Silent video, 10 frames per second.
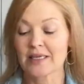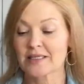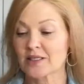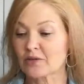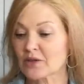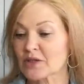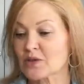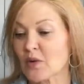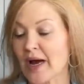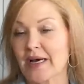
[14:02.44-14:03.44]
Silver
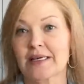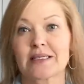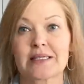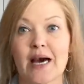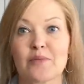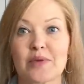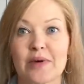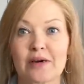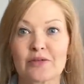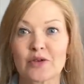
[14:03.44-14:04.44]
Swag is happy
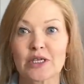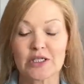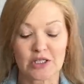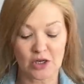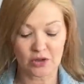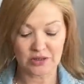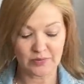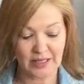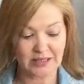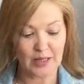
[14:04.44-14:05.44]
mail for adults,
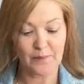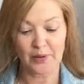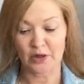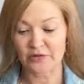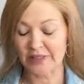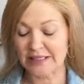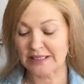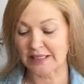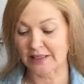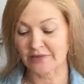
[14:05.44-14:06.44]
makes a perfect
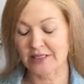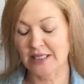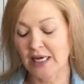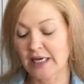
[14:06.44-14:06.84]
gift.